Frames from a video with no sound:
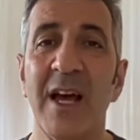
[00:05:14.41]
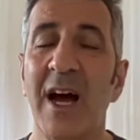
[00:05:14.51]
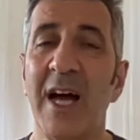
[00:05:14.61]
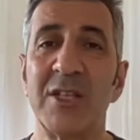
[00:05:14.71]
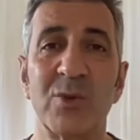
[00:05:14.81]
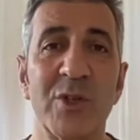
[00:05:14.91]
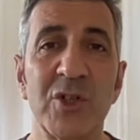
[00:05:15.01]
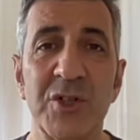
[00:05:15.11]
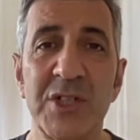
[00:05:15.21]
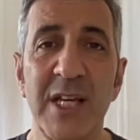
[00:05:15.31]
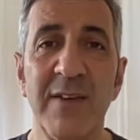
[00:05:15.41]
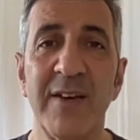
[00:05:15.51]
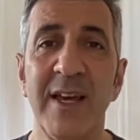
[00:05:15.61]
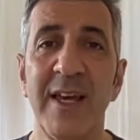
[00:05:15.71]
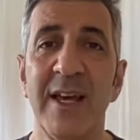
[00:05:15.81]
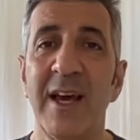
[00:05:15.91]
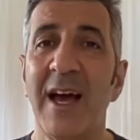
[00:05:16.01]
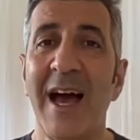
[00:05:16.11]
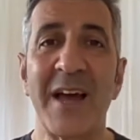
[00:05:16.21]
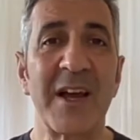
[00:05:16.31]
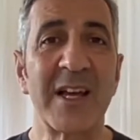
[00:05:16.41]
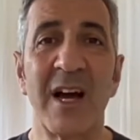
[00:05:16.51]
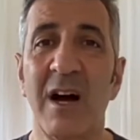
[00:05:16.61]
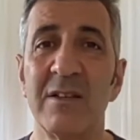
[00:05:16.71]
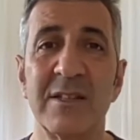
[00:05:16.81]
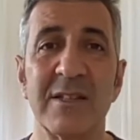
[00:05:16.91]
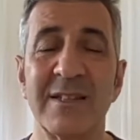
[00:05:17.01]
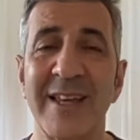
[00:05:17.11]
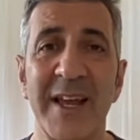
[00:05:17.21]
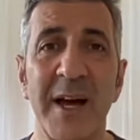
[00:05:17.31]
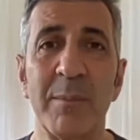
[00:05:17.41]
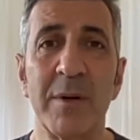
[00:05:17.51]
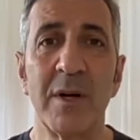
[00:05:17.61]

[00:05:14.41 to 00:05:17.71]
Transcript: I switch on the TV, and I can't get up.